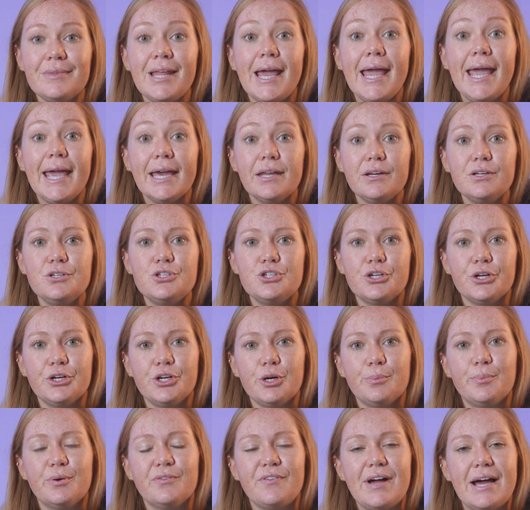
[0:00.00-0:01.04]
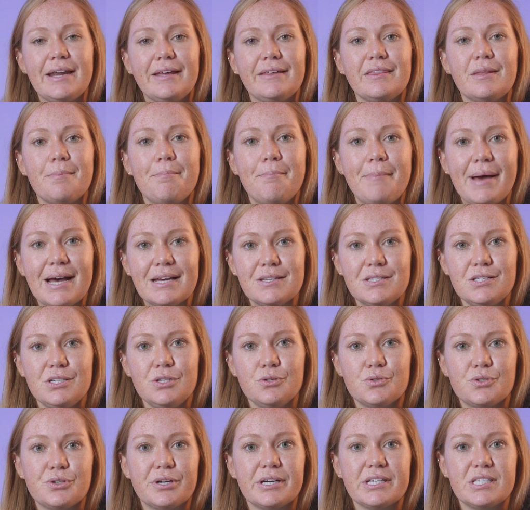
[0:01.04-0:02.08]
and ensure you're providing the best
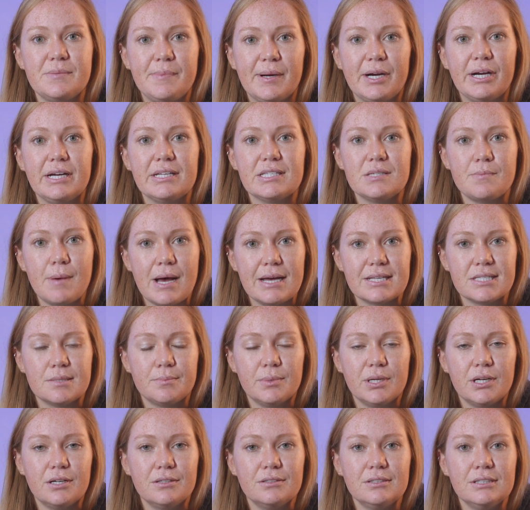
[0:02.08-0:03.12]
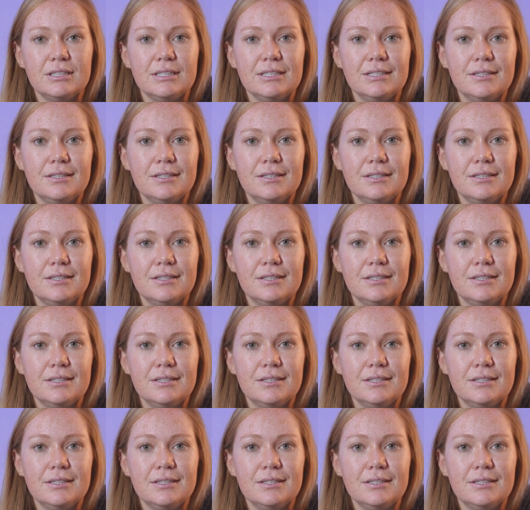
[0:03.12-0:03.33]
user experience possible.